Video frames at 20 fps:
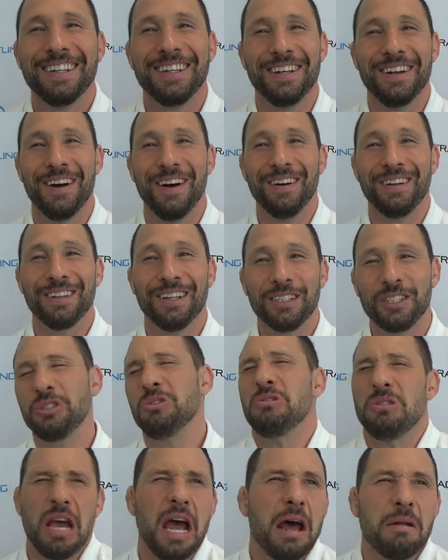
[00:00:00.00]
You know, let's
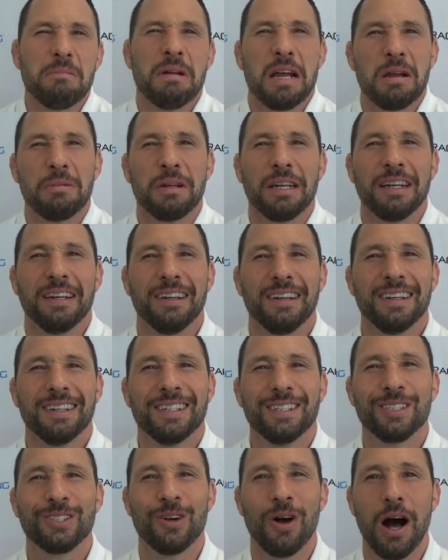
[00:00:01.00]
do that maybe. So